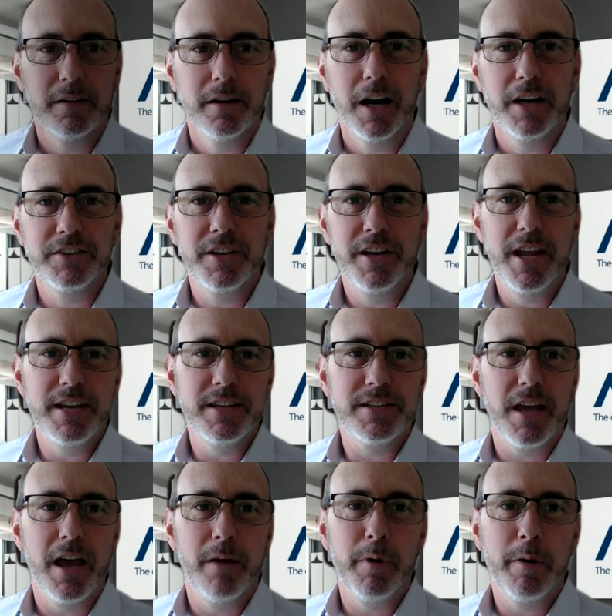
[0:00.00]
On today's
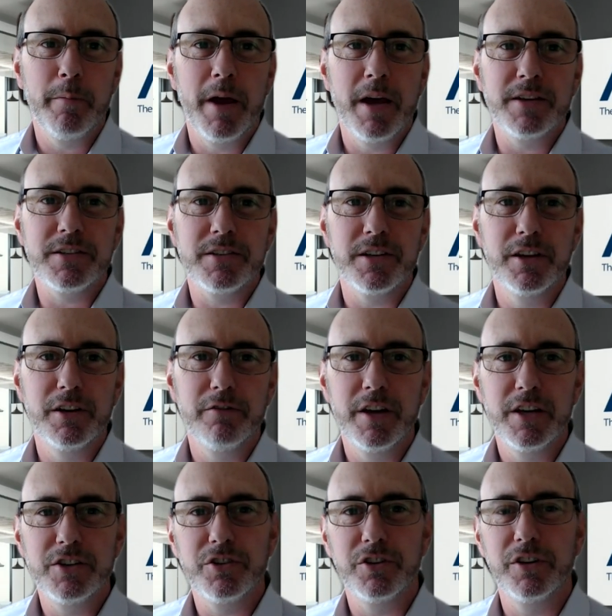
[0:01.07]
MMS
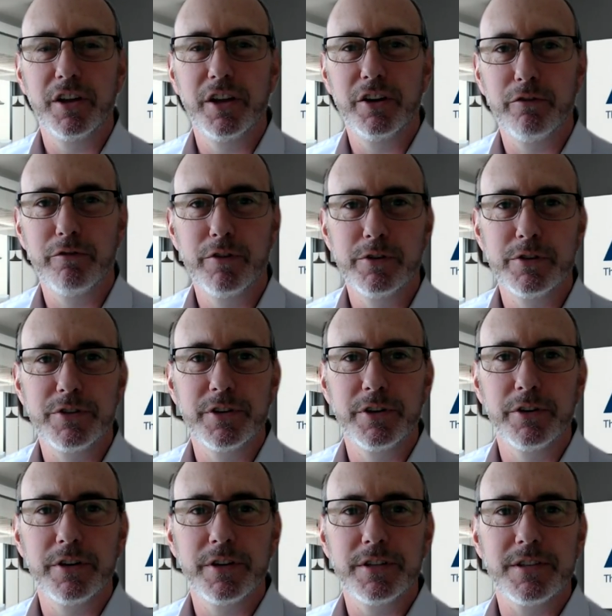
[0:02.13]
Innovation Interview
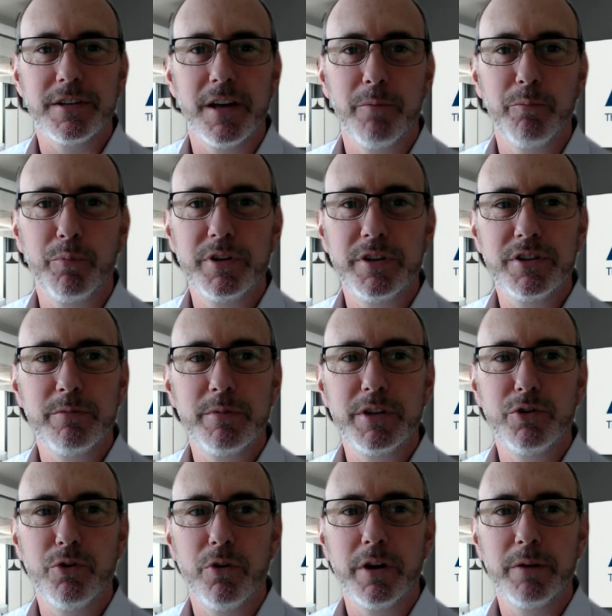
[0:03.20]
series, I'm pleased to be
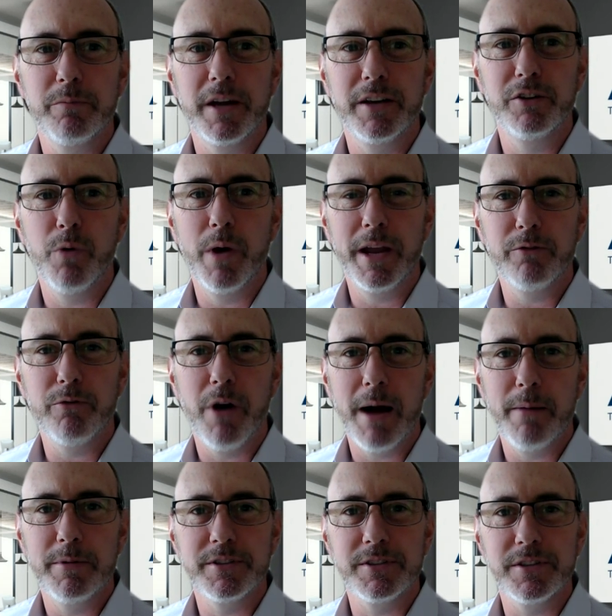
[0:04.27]
joined by Duane
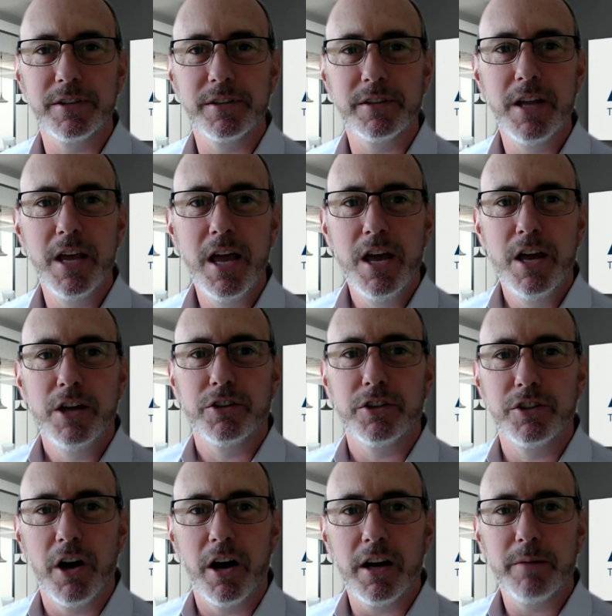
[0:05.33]
Robinson to
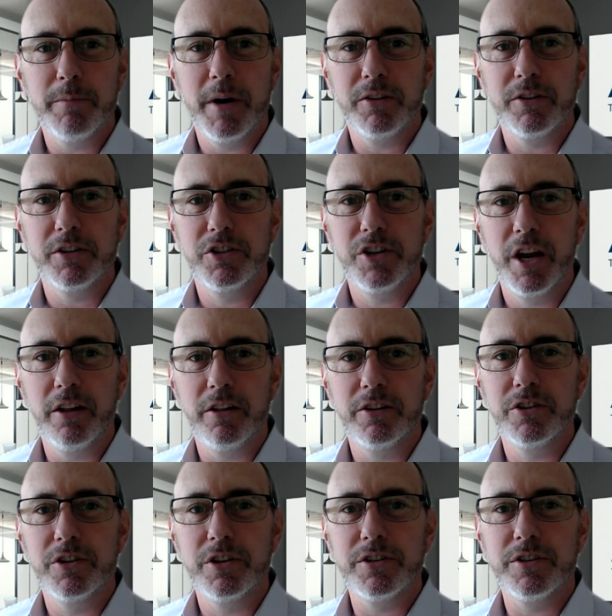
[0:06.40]
talk about the
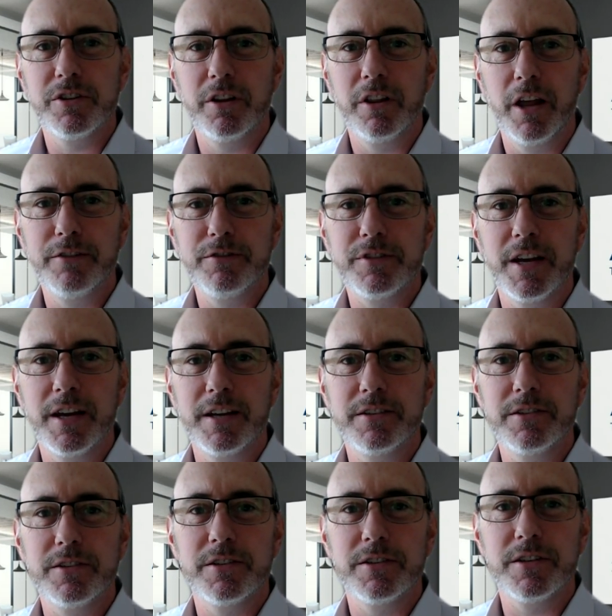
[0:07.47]
challenges the life
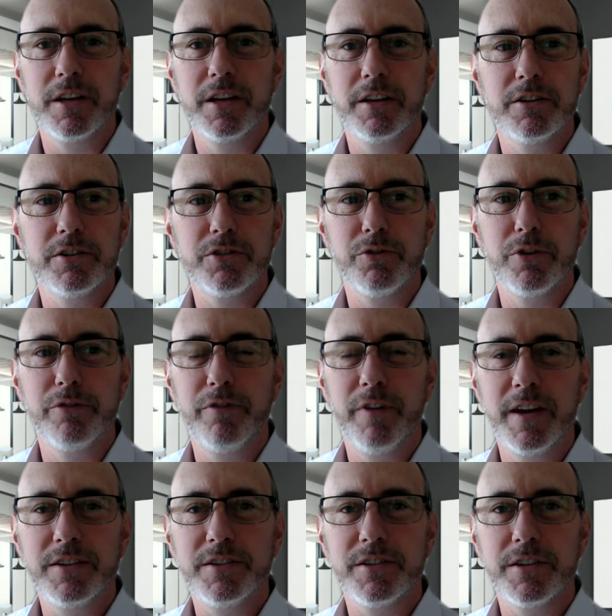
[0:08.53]
sciences industry
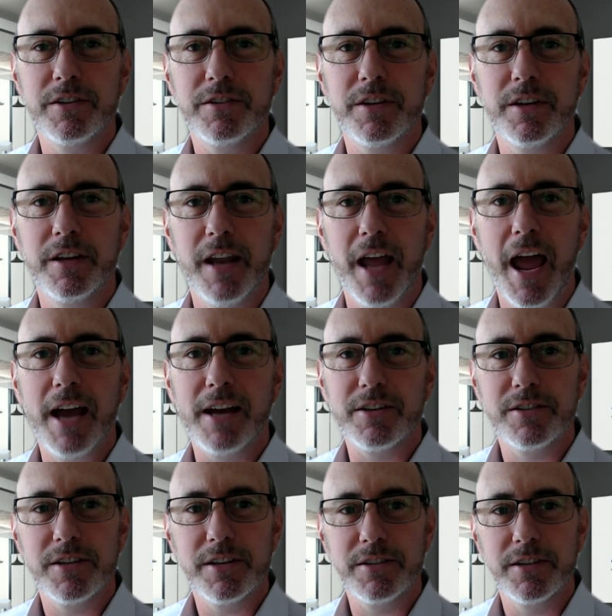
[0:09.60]
faces in
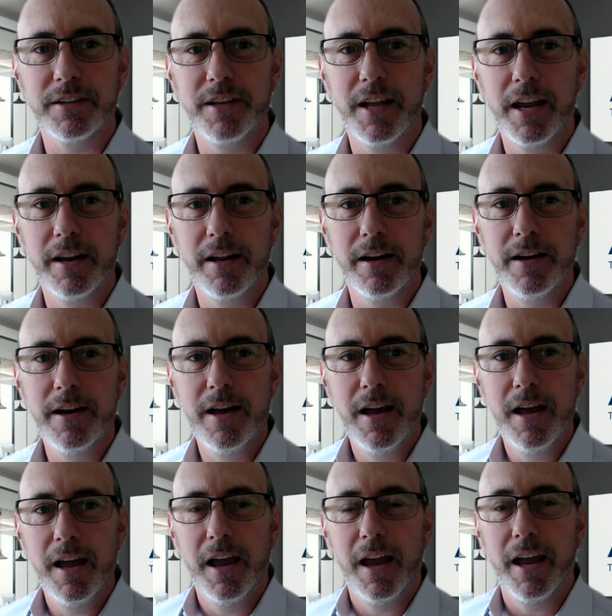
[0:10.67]
accessing data
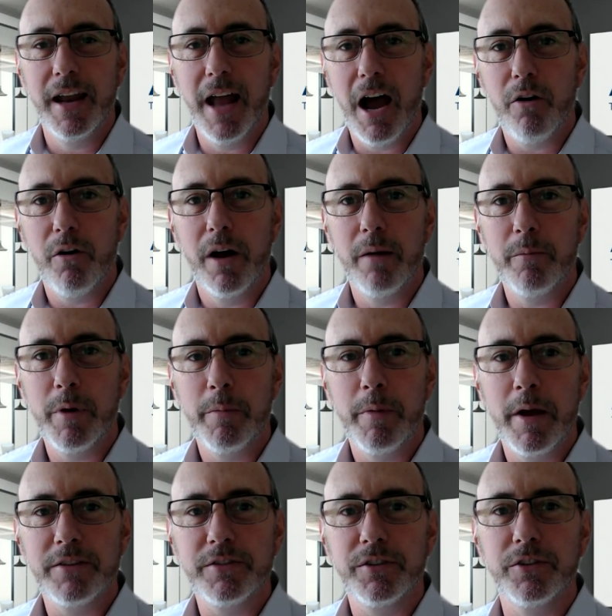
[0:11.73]
and how
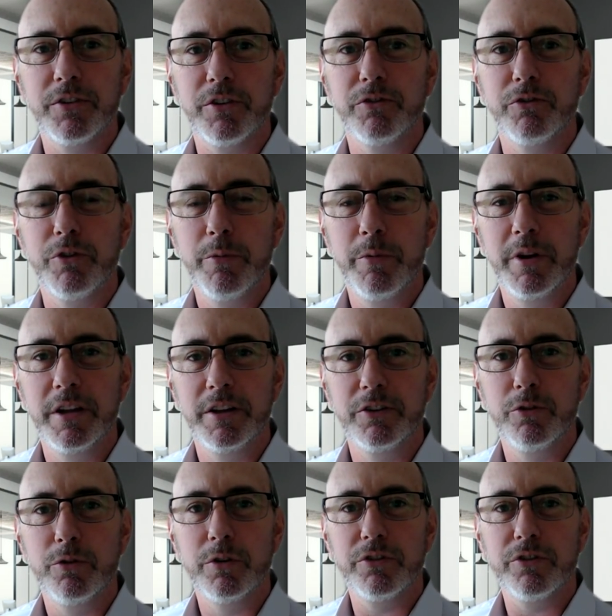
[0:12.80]
MMS is contributing
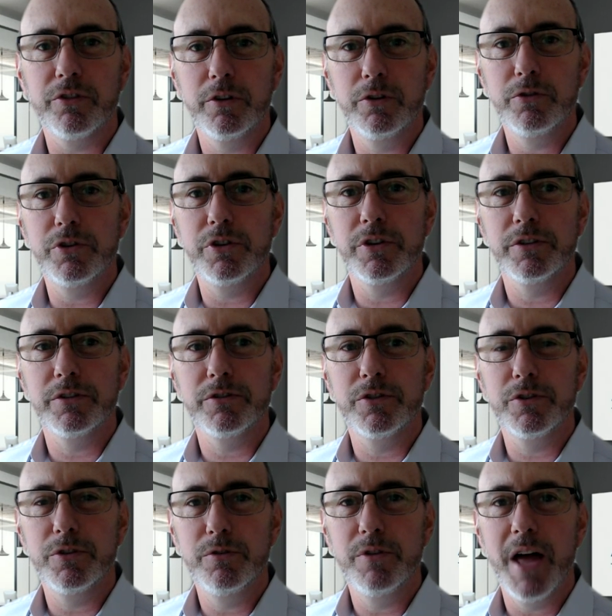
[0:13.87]
to a solution
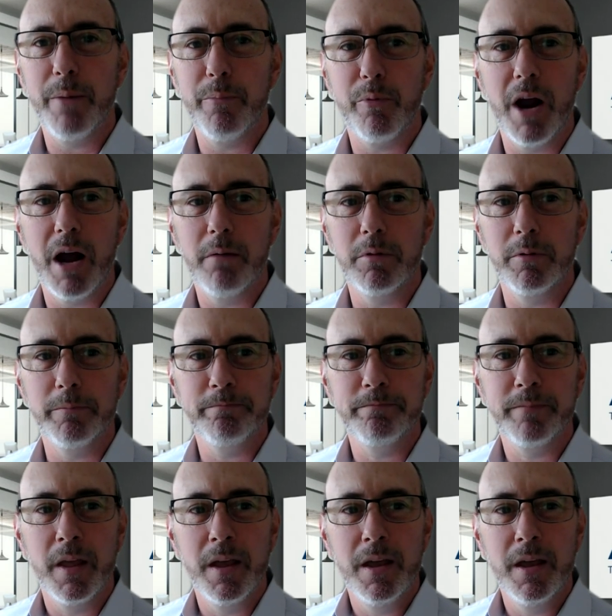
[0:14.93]
to that problem.